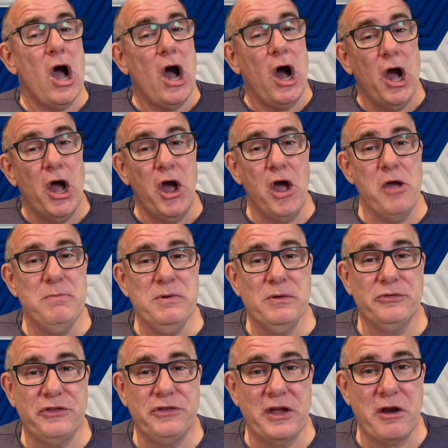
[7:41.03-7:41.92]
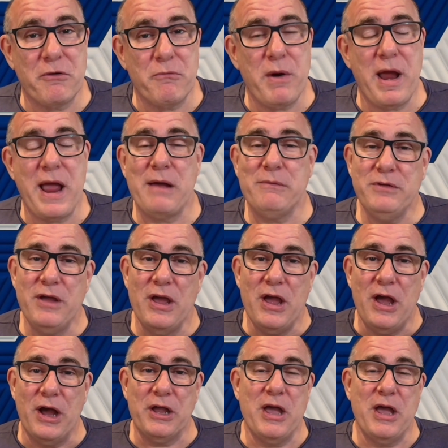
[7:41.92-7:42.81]
I hope you'll stick around
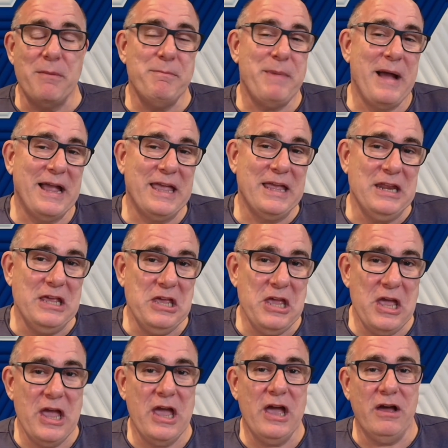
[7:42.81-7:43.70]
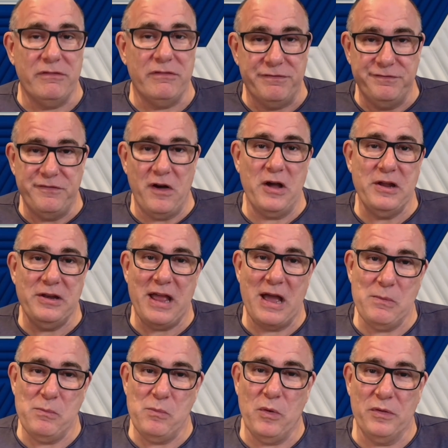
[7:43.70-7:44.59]
and come back in a year and find
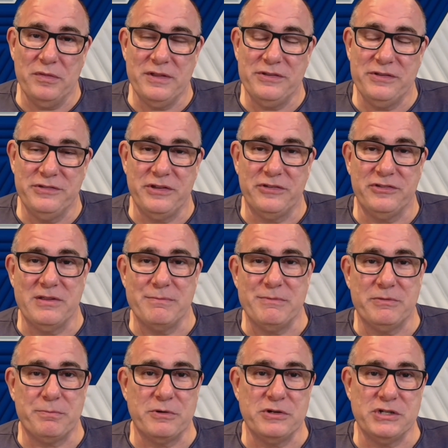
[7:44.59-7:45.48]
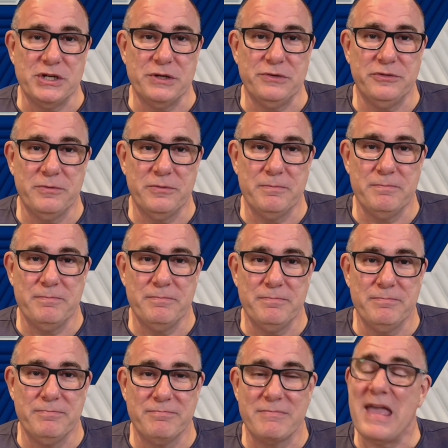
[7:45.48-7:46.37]
out what this system has produced.
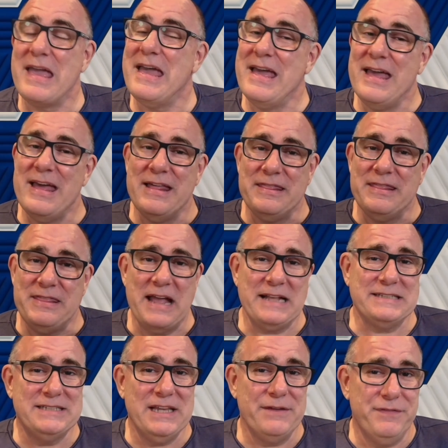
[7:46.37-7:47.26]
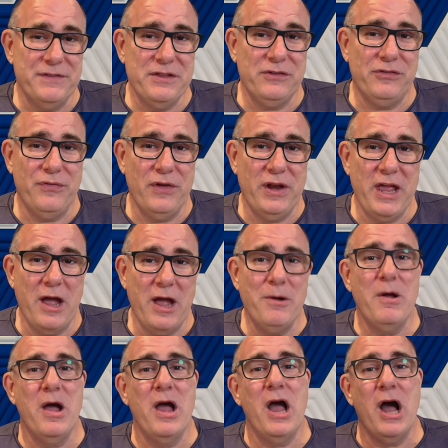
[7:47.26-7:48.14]
That's it for this
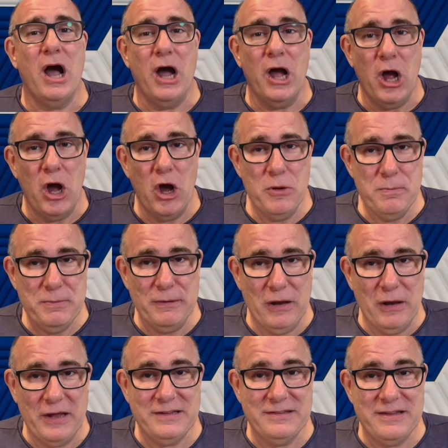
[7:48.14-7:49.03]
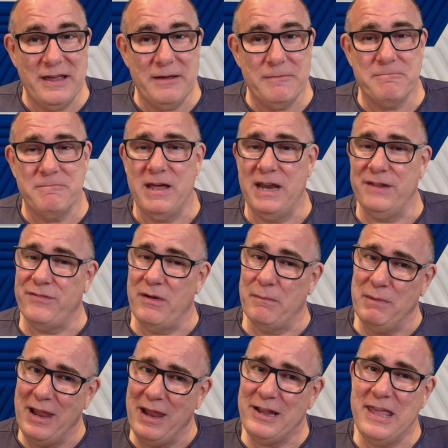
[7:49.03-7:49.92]
video. I hope you liked it, and if I'm
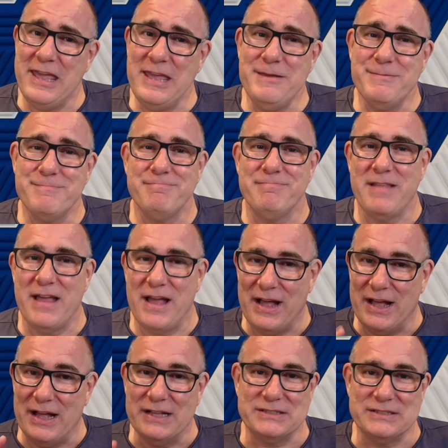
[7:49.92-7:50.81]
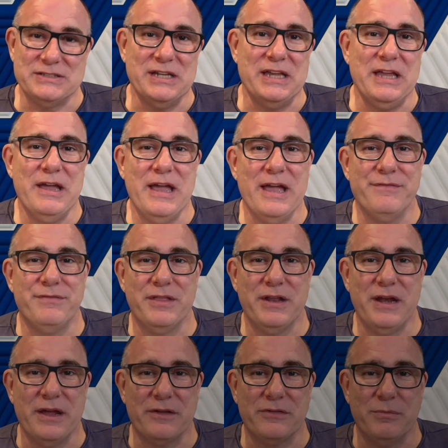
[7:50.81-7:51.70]
lucky, I'll see you here for the
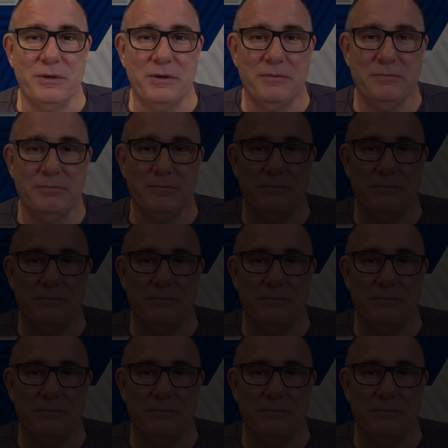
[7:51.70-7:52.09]
next one.